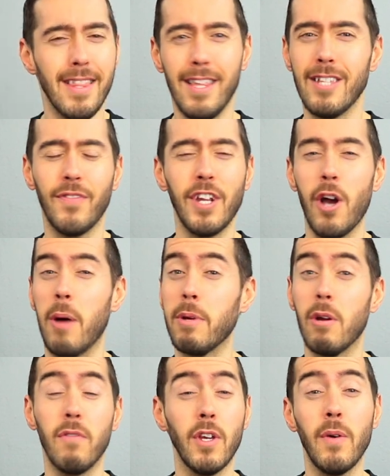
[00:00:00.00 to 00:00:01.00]
This video I'll
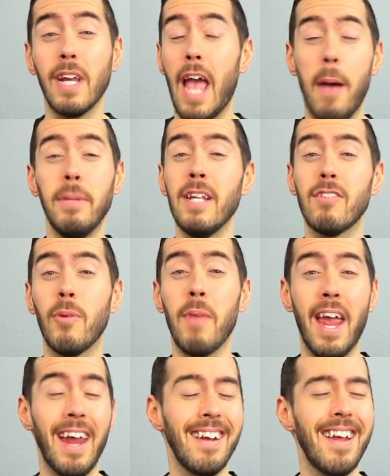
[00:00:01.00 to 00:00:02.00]
be reviewing Eminent
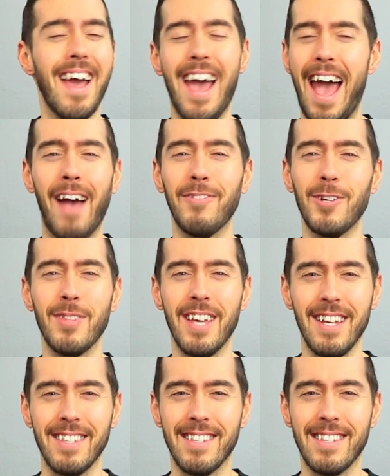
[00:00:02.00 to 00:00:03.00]
Domain after
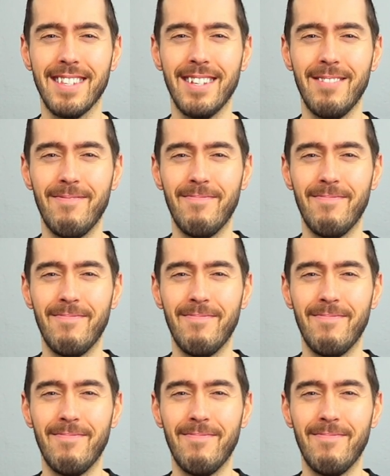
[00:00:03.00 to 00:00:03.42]
this.